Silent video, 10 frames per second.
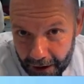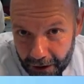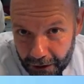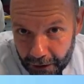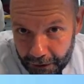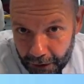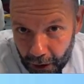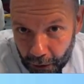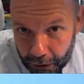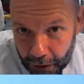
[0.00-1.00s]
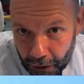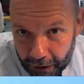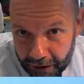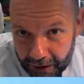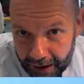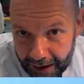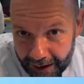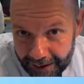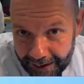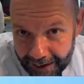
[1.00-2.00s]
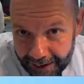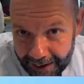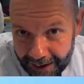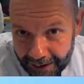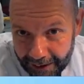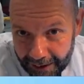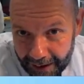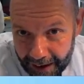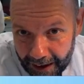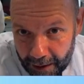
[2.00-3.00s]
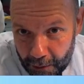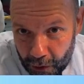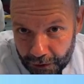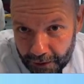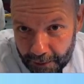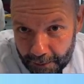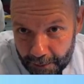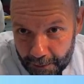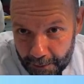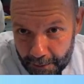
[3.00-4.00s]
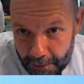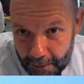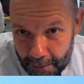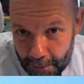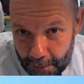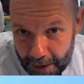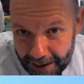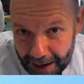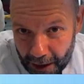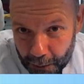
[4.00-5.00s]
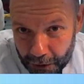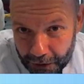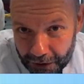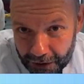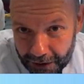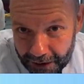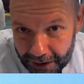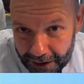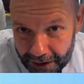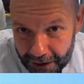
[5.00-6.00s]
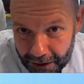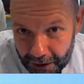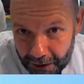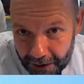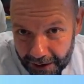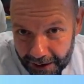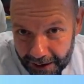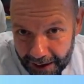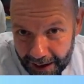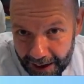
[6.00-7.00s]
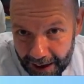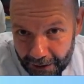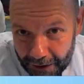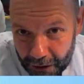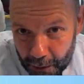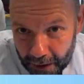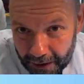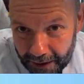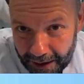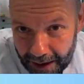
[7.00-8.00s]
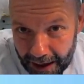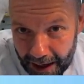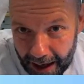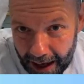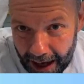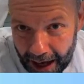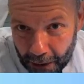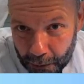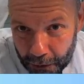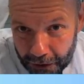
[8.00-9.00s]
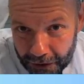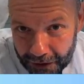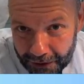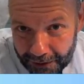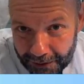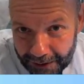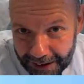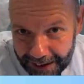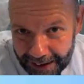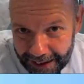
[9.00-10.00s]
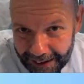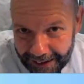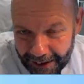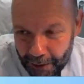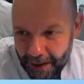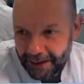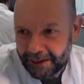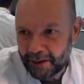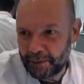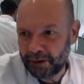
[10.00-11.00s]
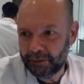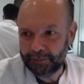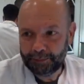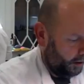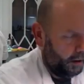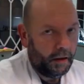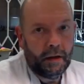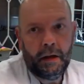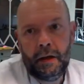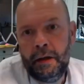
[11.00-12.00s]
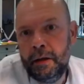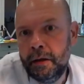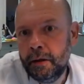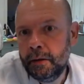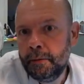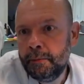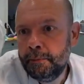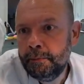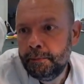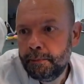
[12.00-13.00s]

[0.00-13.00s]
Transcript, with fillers: So if you hold the collet and take it here and you move the bit outwards, so have this one outwards, then you make it in the middle. Um,